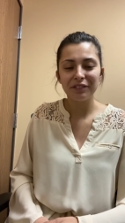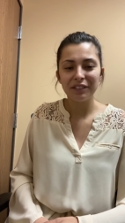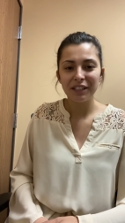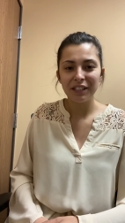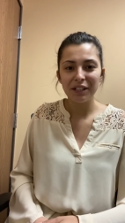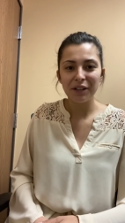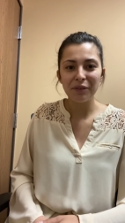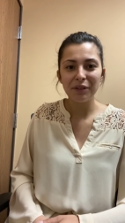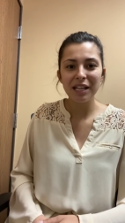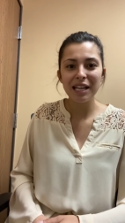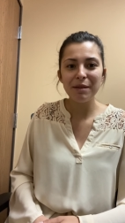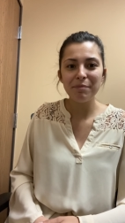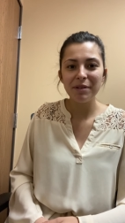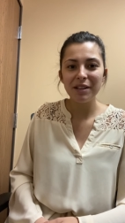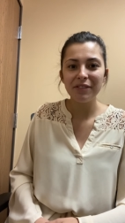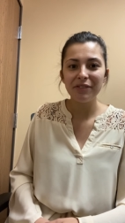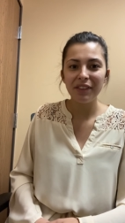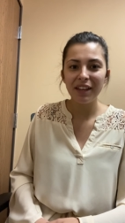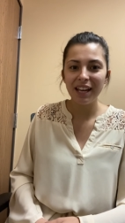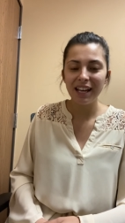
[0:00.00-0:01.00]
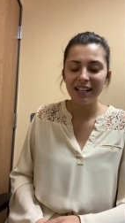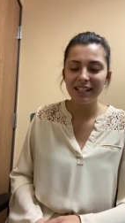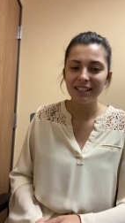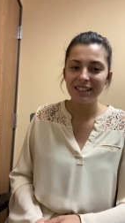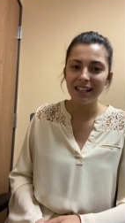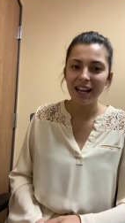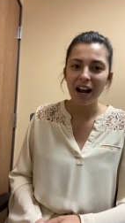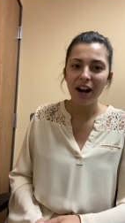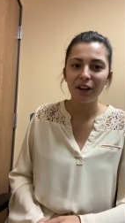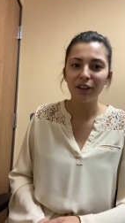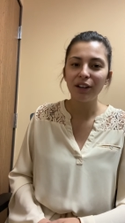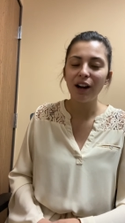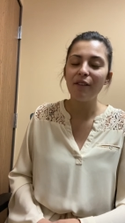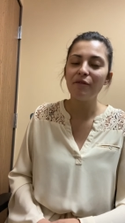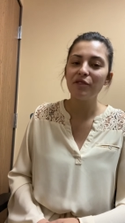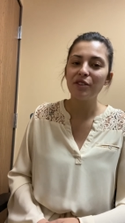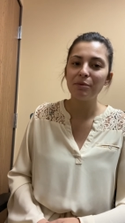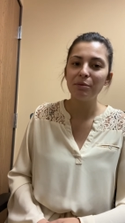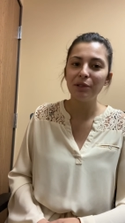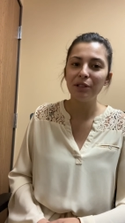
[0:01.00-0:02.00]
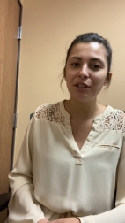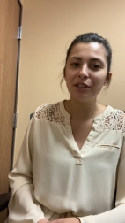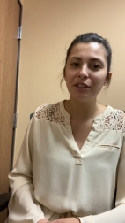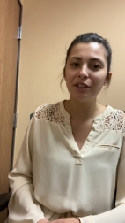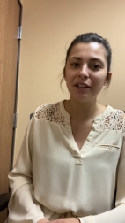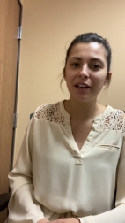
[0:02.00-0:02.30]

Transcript: you know, keeping things that are comfortable